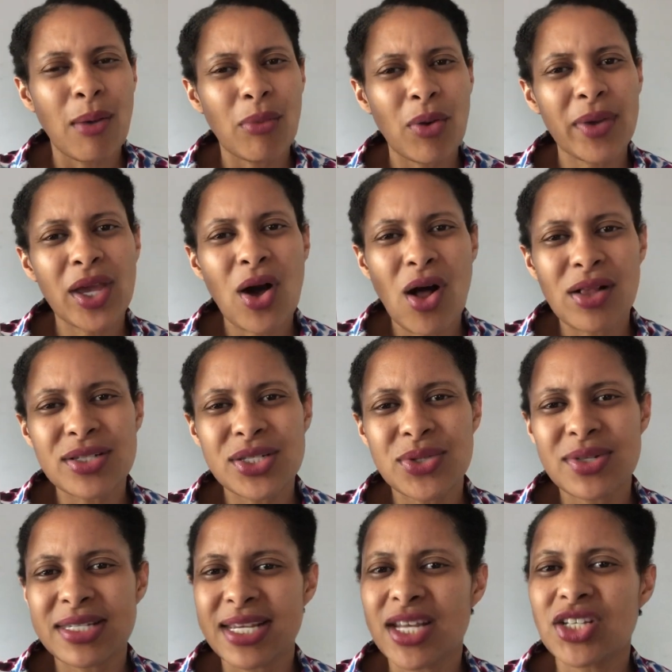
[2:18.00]
But we
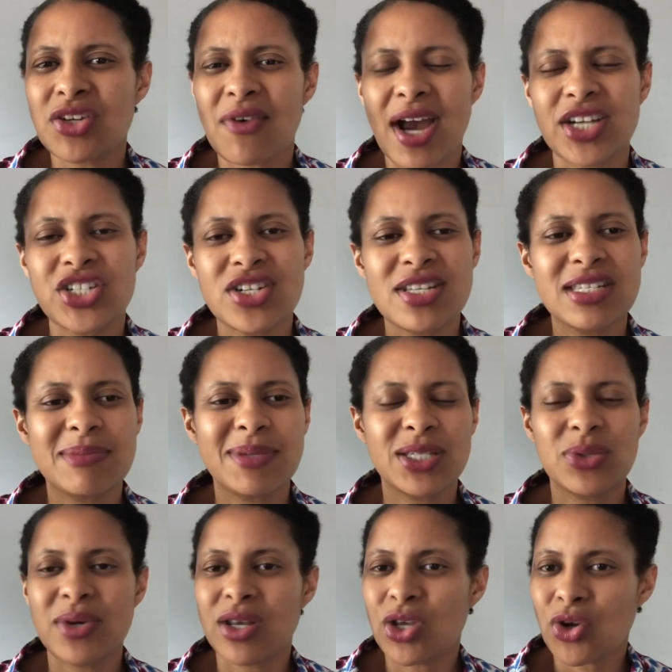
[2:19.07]
also see interactions
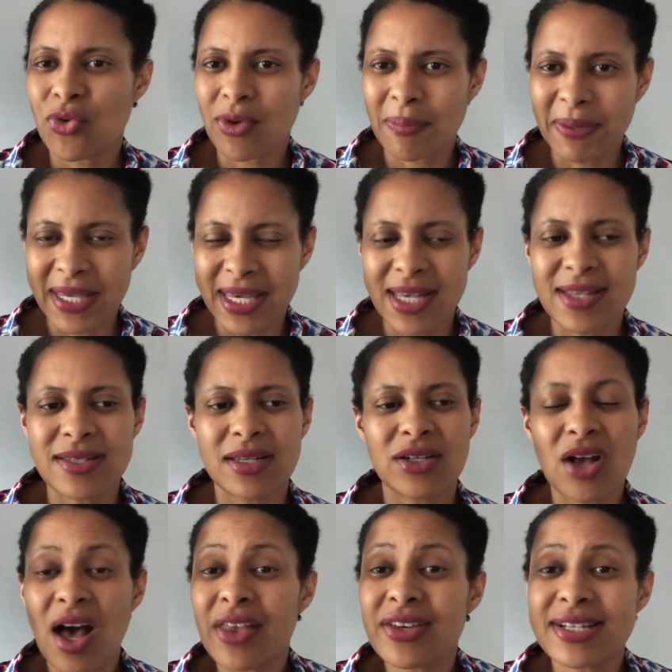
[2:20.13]
between Europeans and
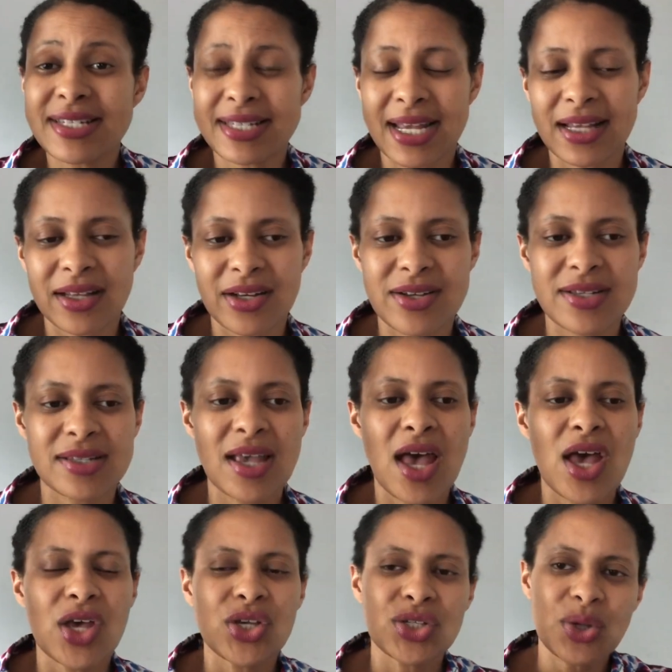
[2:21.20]
other settlers.
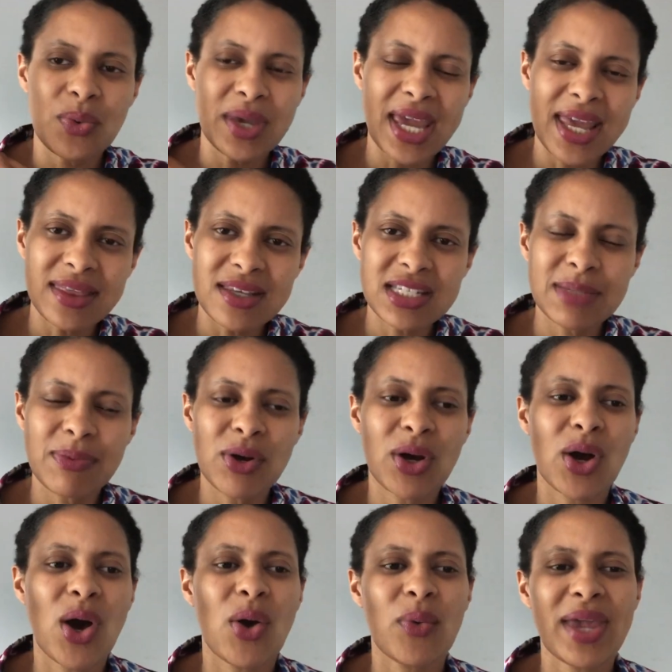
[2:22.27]
So in this
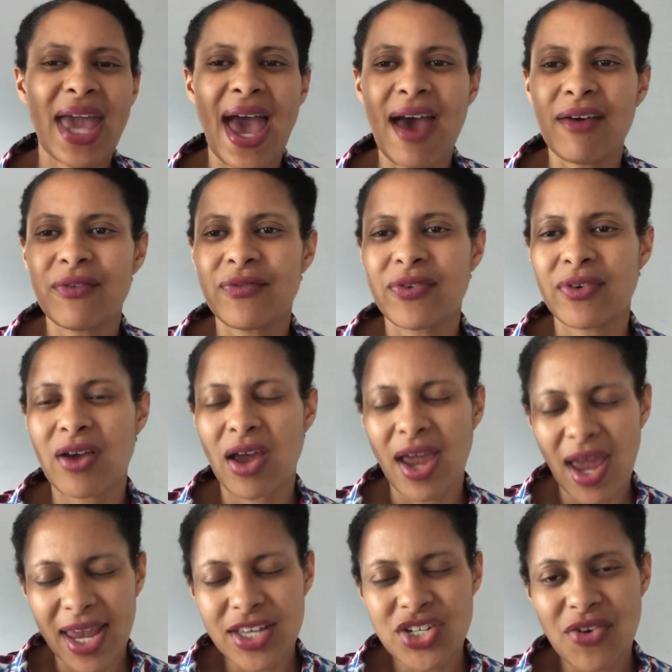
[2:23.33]
book, we have
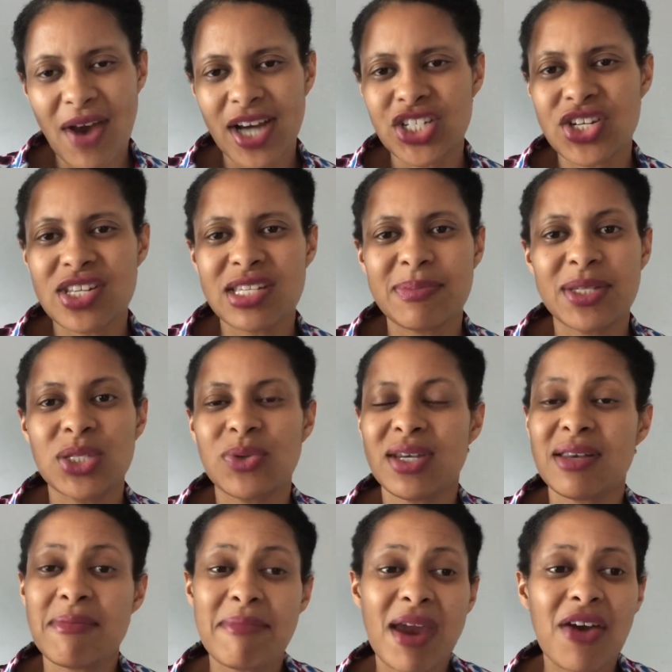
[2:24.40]
interactions
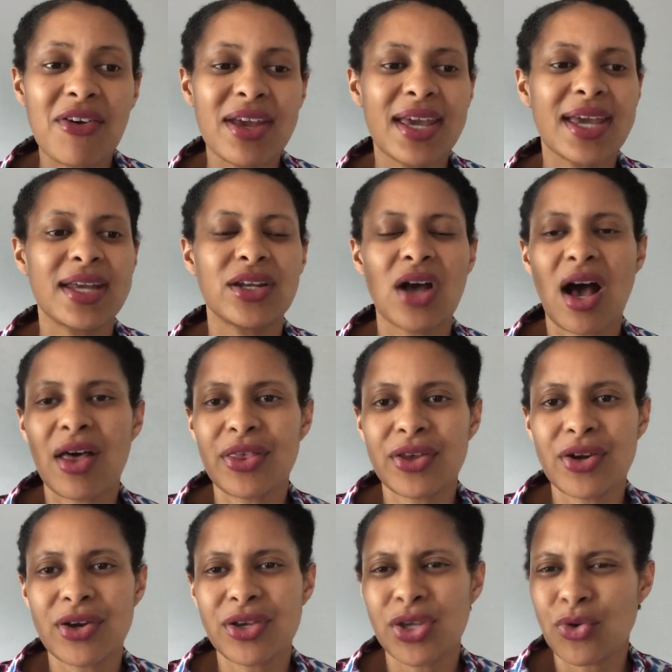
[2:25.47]
between Mering and
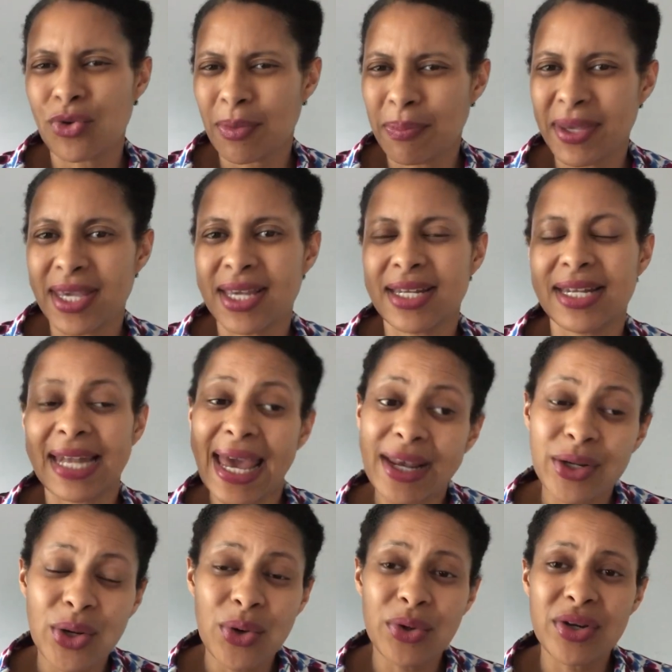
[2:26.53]
other European
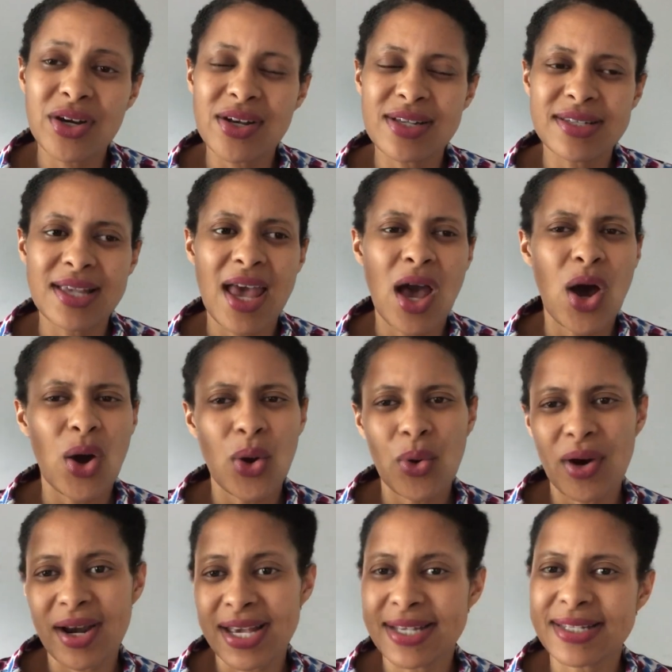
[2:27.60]
landowners who
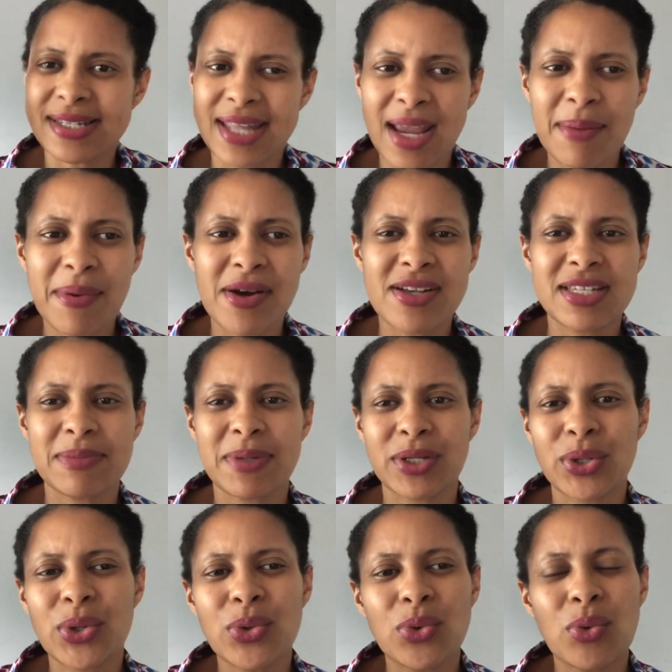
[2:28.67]
are his neighbors but
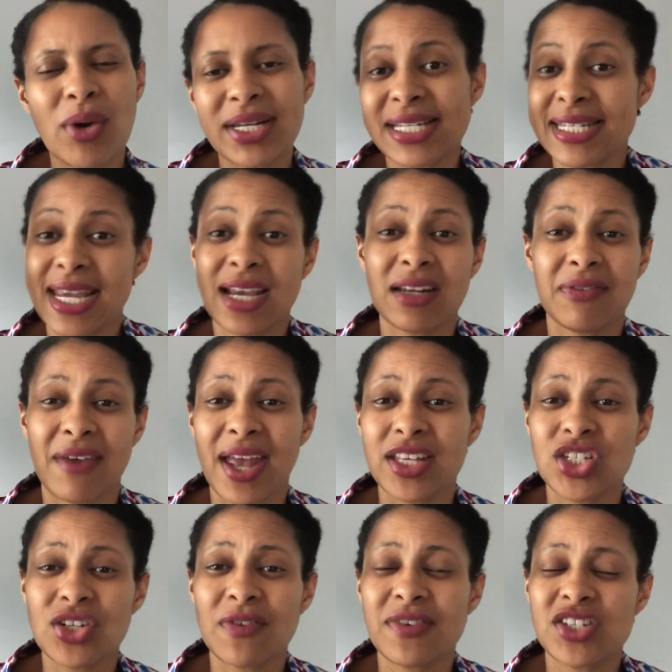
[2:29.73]
who want to take
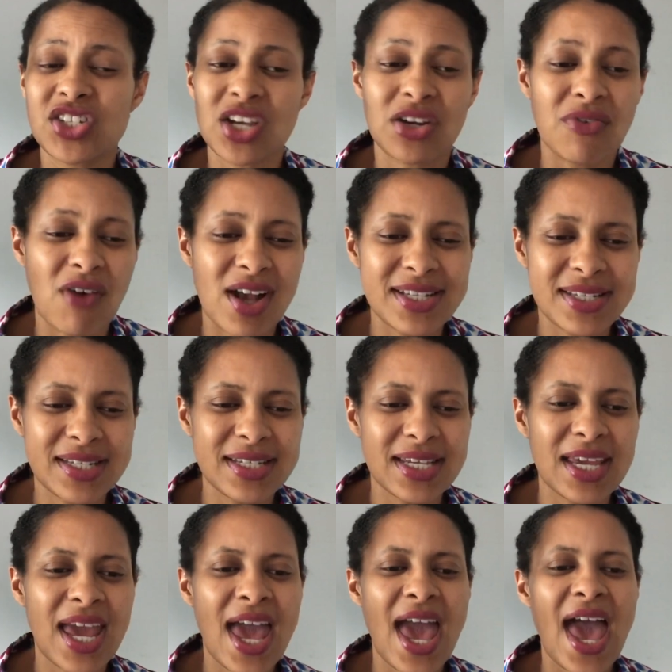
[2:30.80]
advantage of his generosity